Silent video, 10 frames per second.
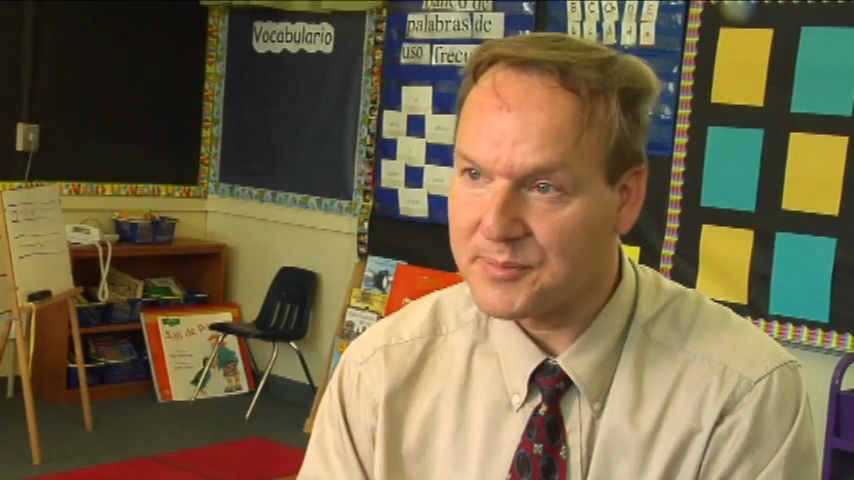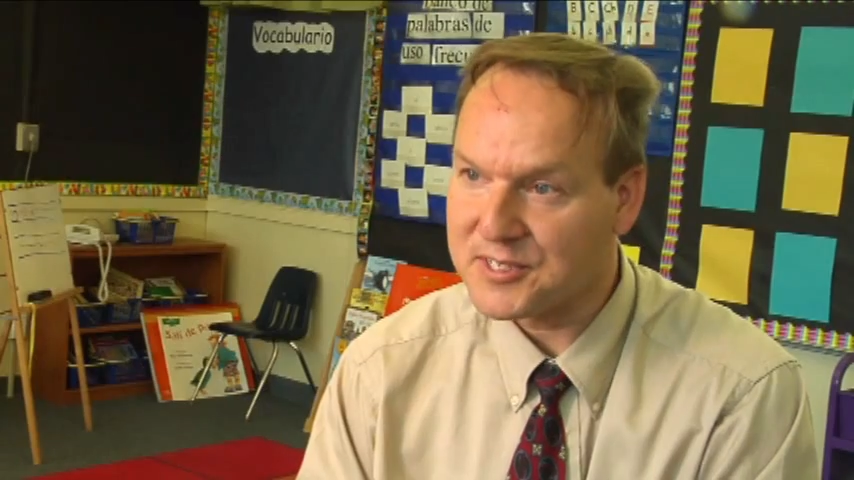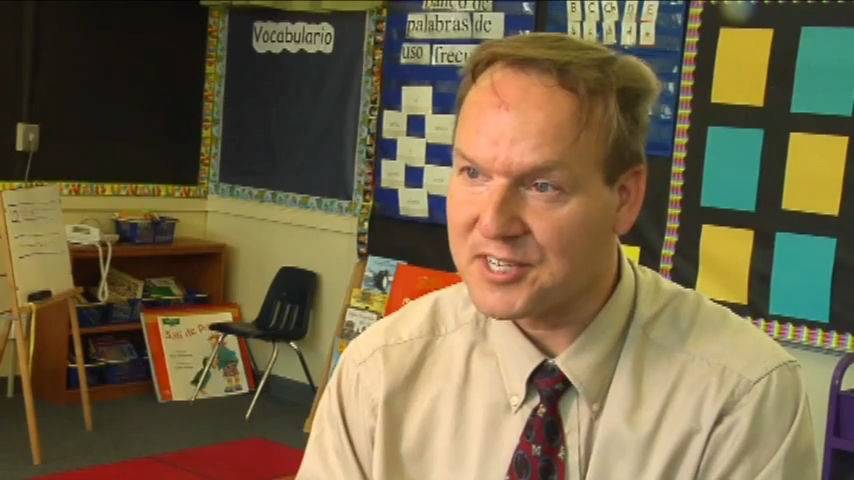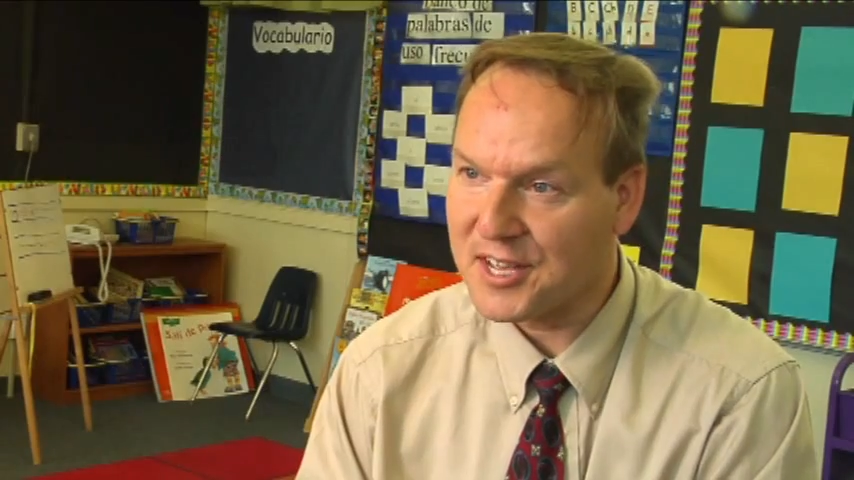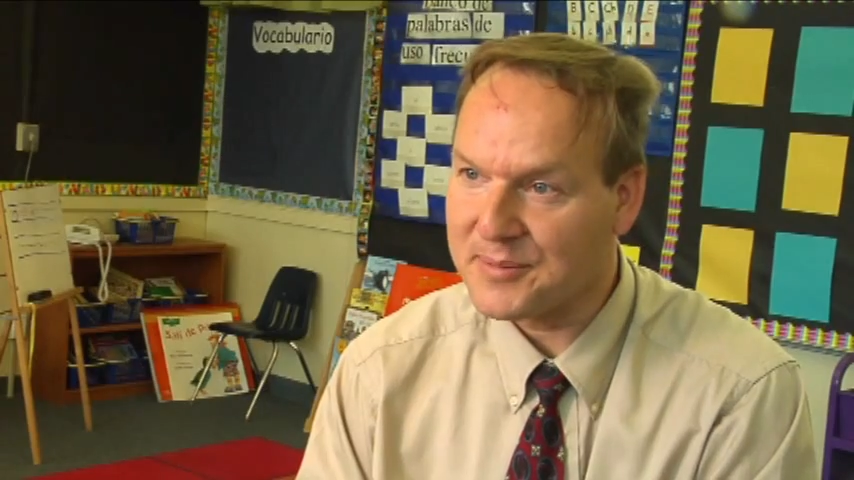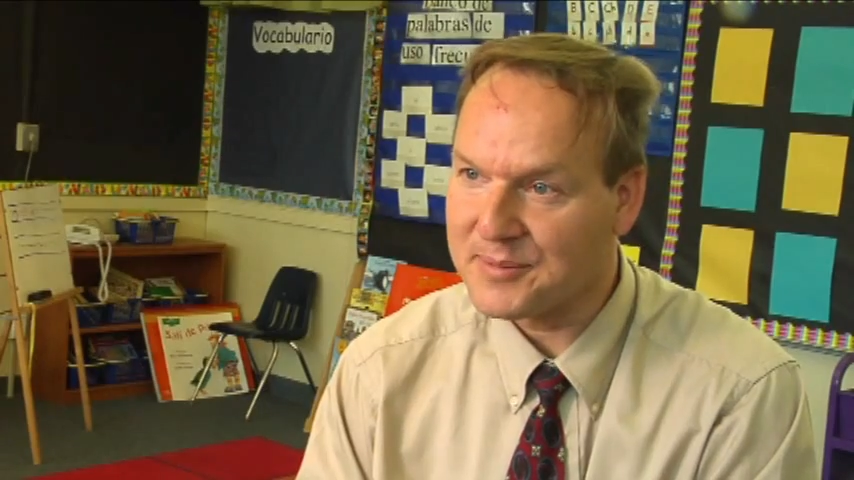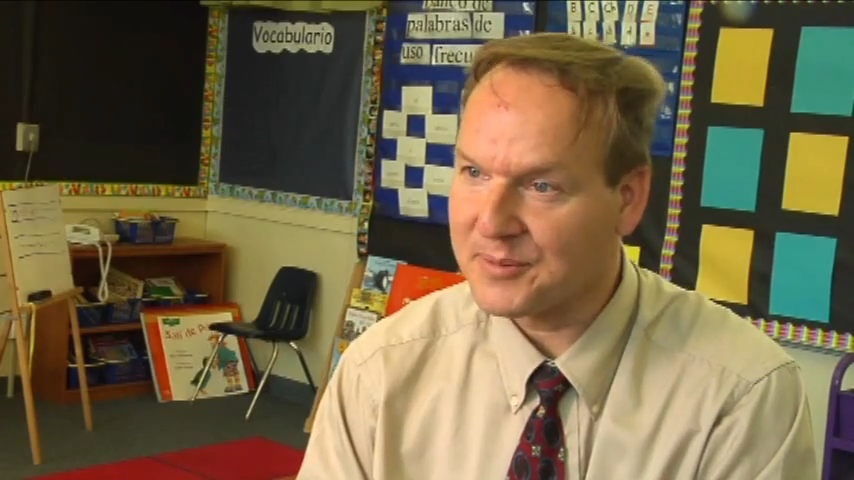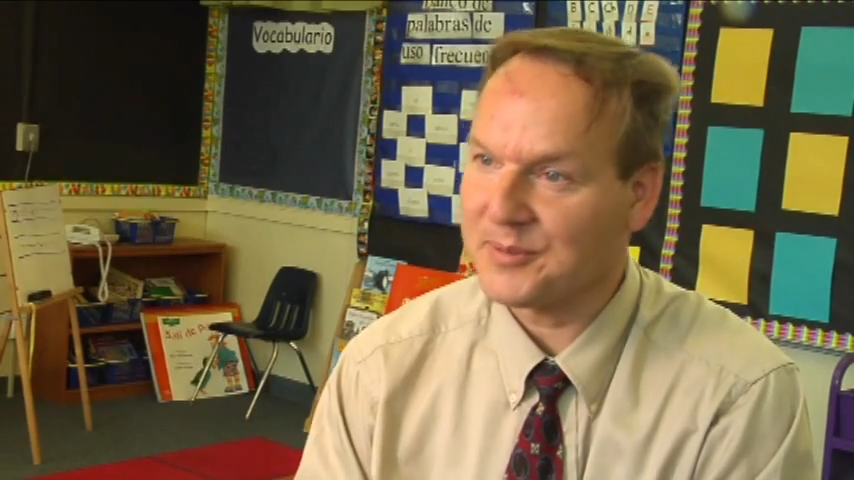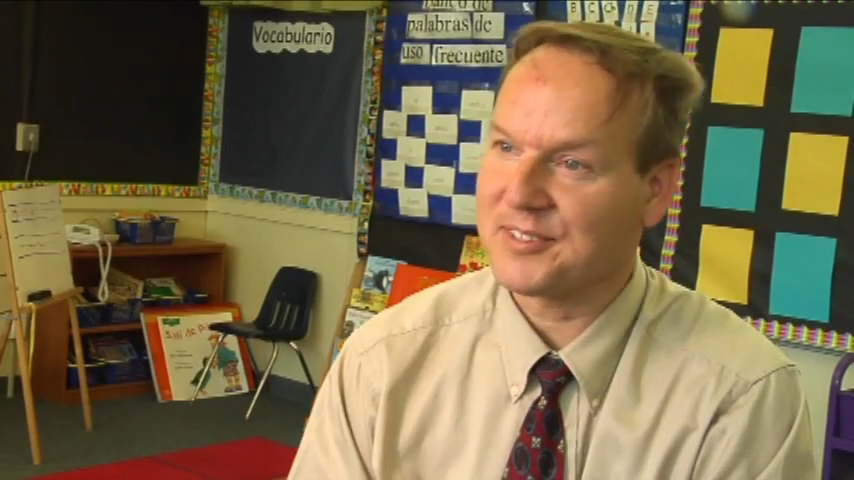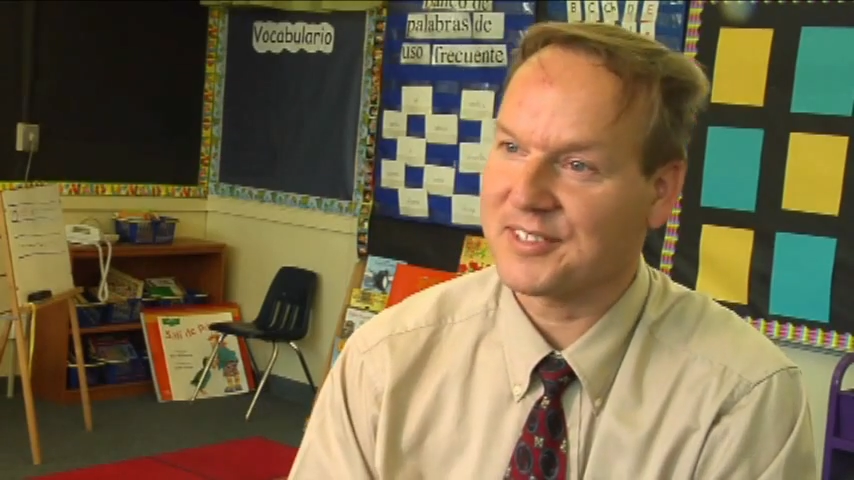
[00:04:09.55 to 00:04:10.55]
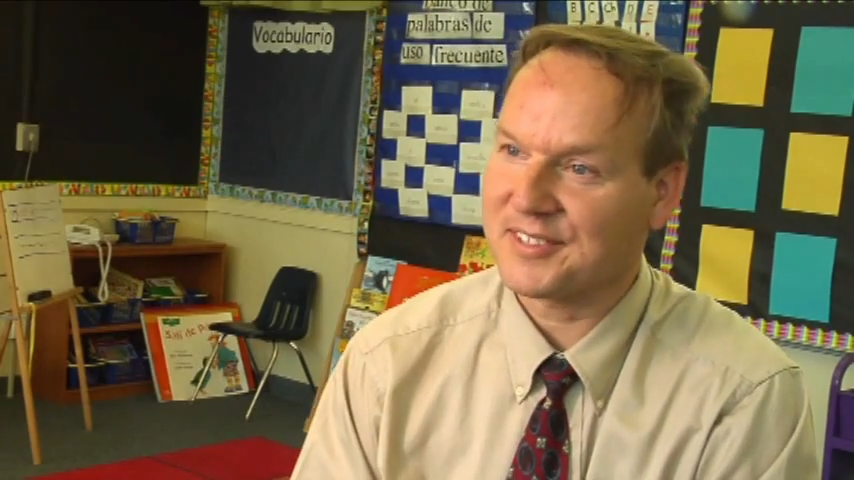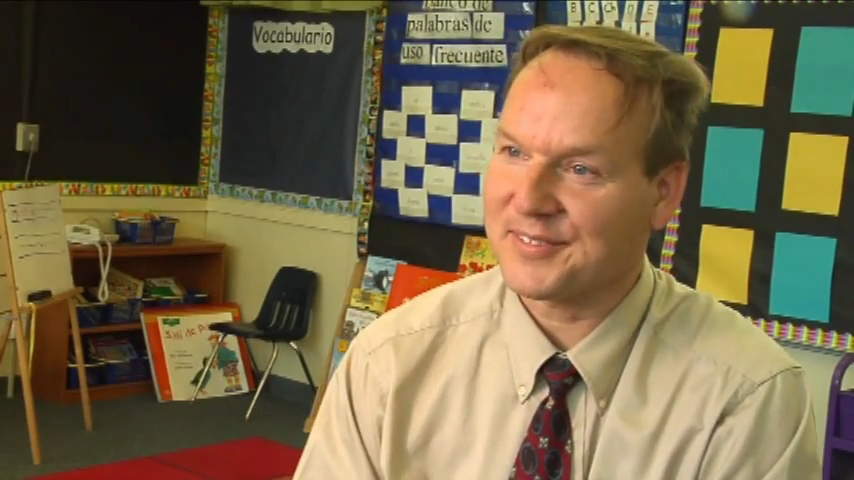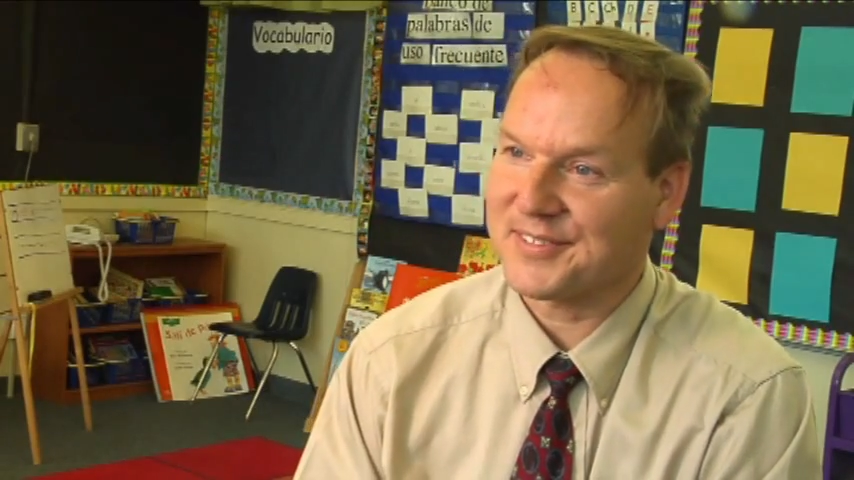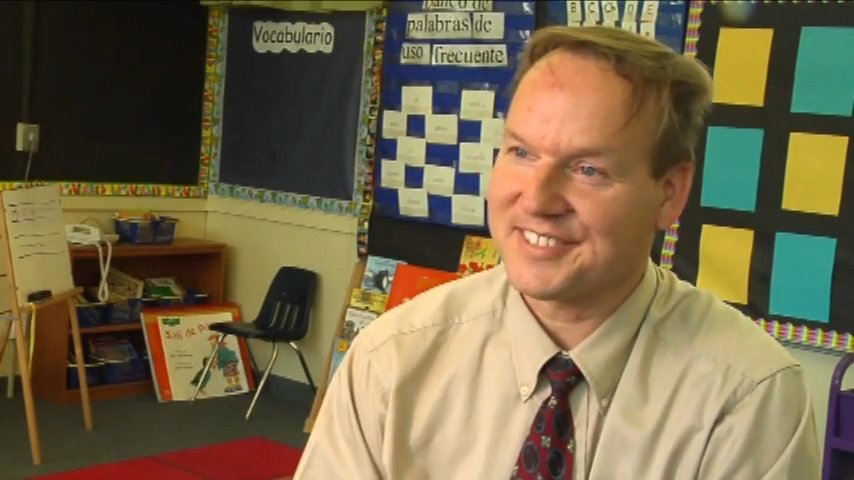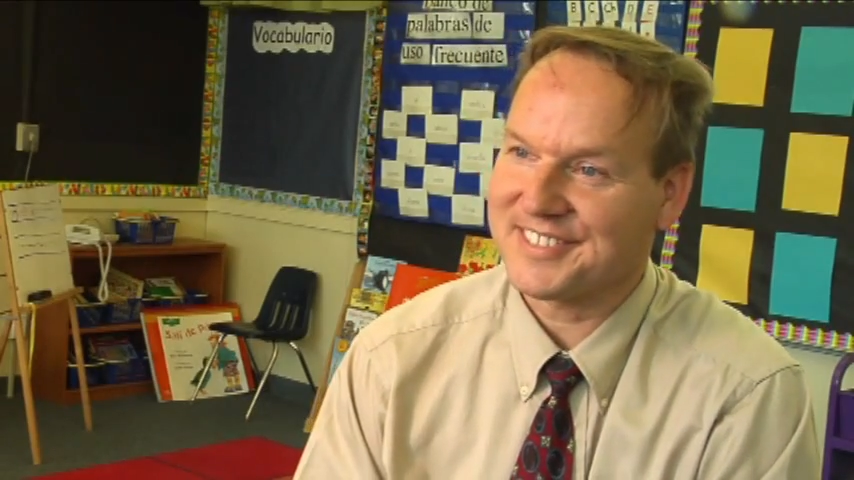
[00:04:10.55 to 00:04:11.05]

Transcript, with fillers: keep my job, I'll be a successful